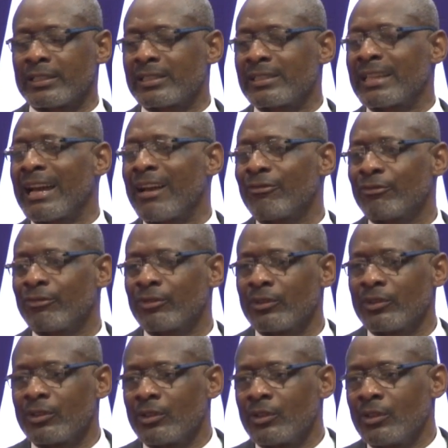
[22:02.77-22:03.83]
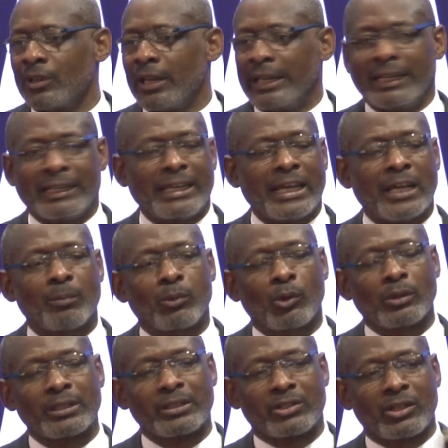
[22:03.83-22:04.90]
stuff. And then
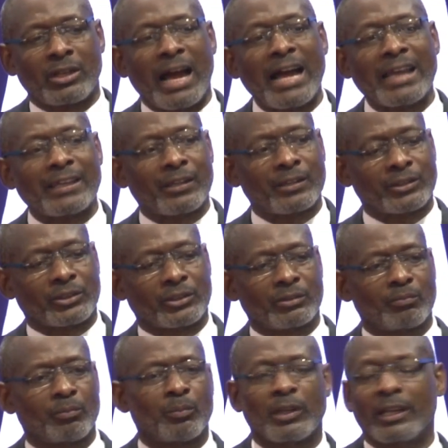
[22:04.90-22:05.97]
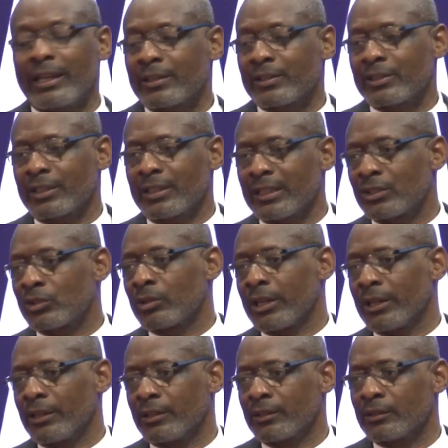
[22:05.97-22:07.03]
Hebron is the highest place in Israel.
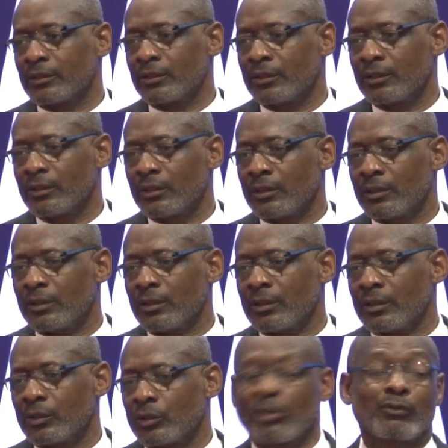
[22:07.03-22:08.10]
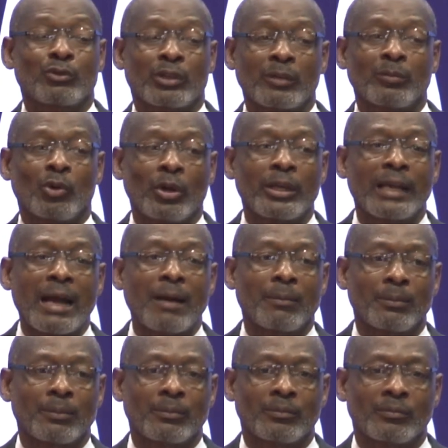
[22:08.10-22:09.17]
You have to keep going up.
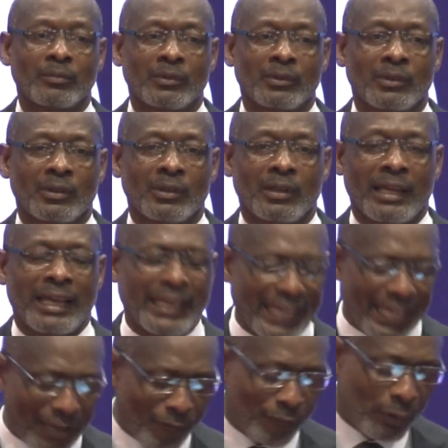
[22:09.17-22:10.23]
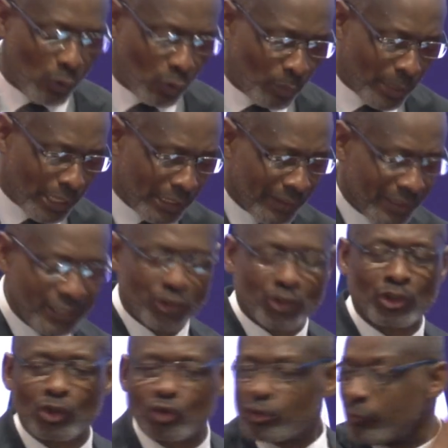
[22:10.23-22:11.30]
And every woman in this
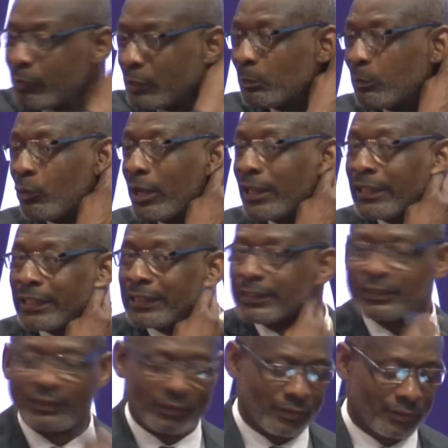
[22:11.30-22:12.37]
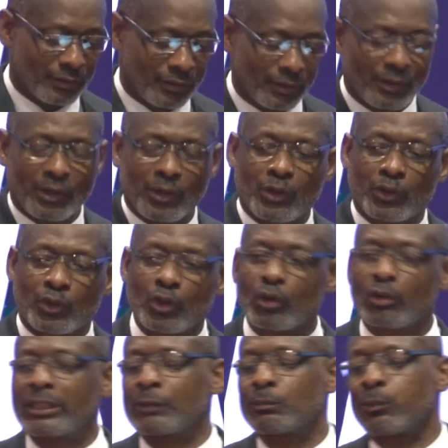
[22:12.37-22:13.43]
church who has been pregnant, you
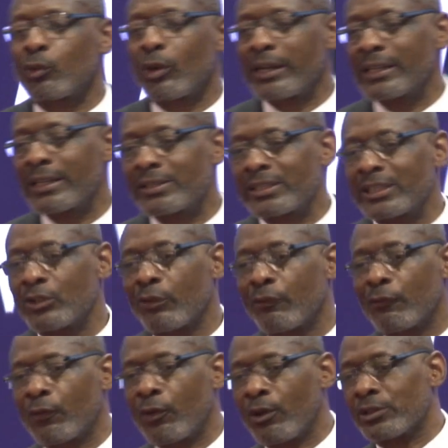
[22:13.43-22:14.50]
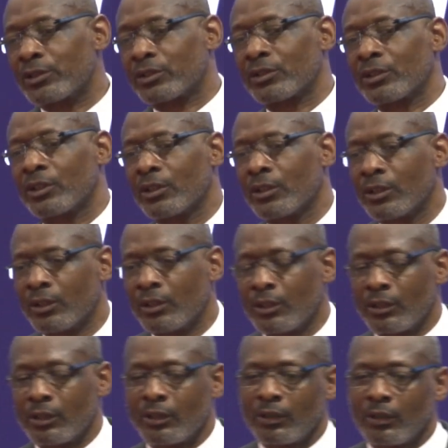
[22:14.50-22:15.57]
know that pregnancy, the first
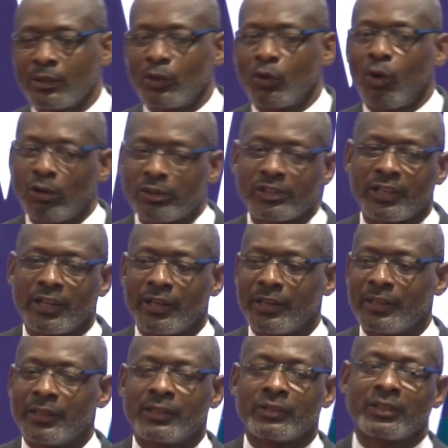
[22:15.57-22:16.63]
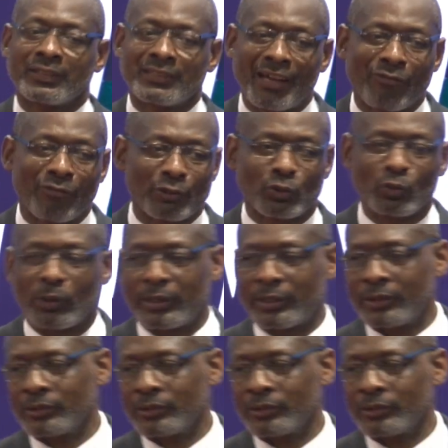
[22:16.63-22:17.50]
quarter, is the toughest one